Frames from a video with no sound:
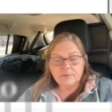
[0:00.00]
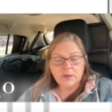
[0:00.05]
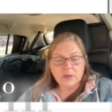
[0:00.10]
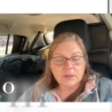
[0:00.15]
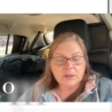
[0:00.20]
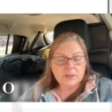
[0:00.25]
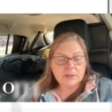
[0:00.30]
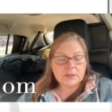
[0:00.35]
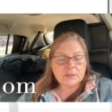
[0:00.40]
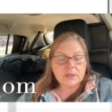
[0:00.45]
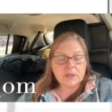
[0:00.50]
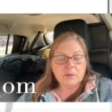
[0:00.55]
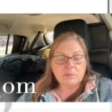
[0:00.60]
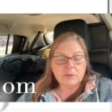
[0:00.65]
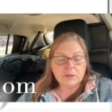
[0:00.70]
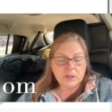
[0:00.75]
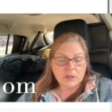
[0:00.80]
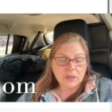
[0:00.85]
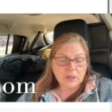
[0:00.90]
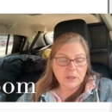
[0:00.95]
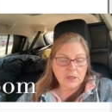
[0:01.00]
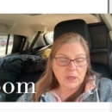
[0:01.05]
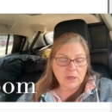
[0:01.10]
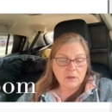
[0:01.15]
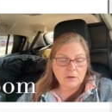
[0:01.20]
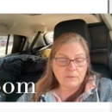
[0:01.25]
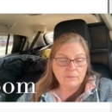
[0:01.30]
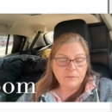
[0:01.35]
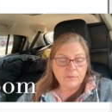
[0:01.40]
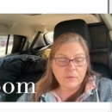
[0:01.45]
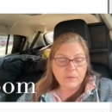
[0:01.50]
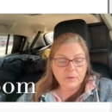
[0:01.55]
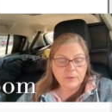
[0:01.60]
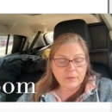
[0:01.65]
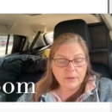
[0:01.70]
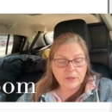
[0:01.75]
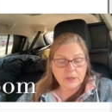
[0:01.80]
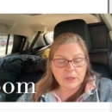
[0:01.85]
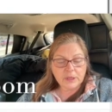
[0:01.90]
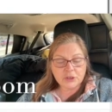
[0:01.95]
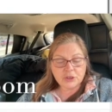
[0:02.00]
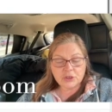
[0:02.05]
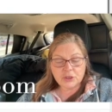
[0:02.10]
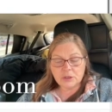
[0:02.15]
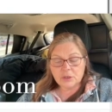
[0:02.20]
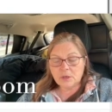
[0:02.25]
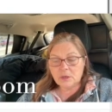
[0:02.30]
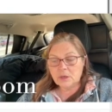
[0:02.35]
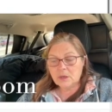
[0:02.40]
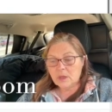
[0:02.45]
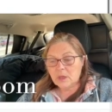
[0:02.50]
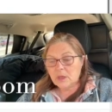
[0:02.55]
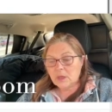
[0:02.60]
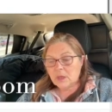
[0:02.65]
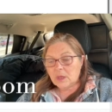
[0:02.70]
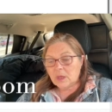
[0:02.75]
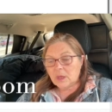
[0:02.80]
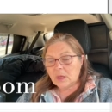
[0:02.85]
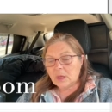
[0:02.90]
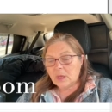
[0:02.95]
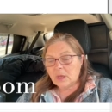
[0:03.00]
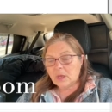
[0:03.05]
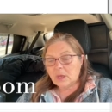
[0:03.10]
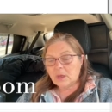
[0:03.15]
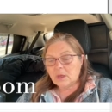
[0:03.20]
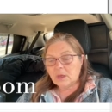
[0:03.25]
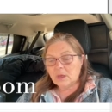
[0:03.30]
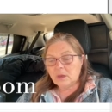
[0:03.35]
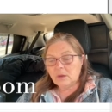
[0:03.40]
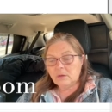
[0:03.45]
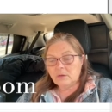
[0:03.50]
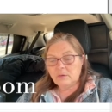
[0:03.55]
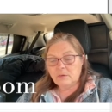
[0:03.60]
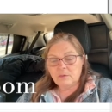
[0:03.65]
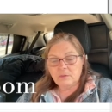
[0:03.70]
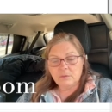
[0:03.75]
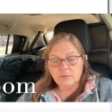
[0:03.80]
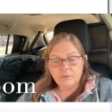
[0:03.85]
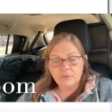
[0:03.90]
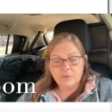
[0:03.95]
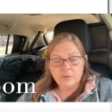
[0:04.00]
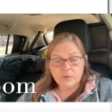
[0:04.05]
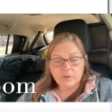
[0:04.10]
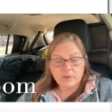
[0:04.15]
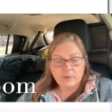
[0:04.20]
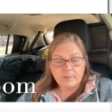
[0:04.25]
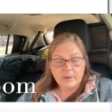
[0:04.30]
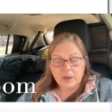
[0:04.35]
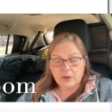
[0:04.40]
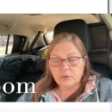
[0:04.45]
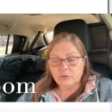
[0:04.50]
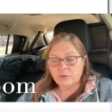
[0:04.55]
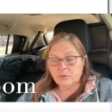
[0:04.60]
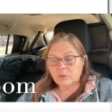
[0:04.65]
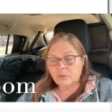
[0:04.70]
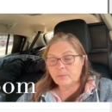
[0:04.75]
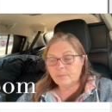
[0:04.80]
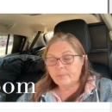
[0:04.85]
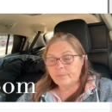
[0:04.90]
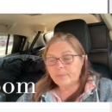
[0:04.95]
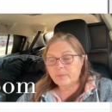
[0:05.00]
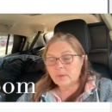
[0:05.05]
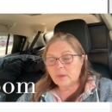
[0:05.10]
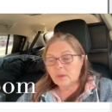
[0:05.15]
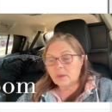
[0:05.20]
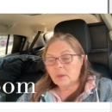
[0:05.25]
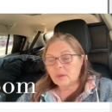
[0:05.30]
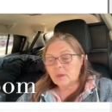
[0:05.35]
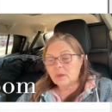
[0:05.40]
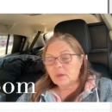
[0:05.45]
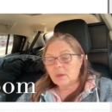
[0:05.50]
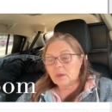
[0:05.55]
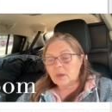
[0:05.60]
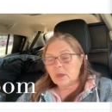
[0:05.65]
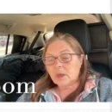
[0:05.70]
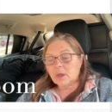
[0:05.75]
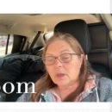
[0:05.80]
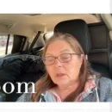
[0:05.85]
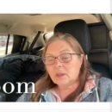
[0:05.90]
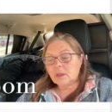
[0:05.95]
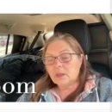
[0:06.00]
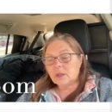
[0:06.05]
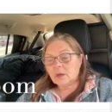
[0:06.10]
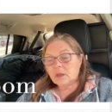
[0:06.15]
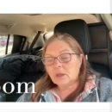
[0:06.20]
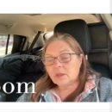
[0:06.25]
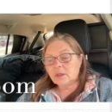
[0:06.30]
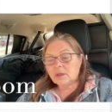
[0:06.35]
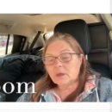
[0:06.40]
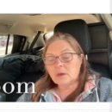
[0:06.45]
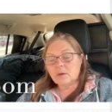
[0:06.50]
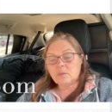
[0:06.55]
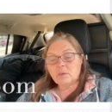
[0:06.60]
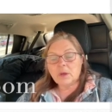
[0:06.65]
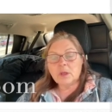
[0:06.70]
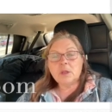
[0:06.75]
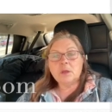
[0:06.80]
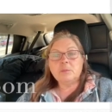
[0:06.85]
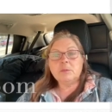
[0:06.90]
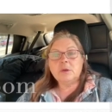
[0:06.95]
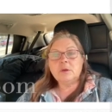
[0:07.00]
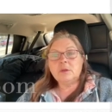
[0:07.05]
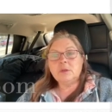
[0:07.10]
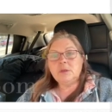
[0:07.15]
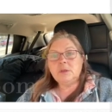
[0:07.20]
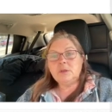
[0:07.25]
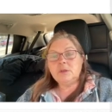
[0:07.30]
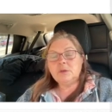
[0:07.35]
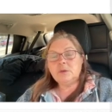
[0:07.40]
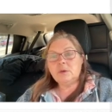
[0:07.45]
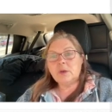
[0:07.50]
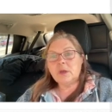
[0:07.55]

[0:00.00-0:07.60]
done the same thing again for the kitchen and for the bedroom. And then I thought, well, I'm going to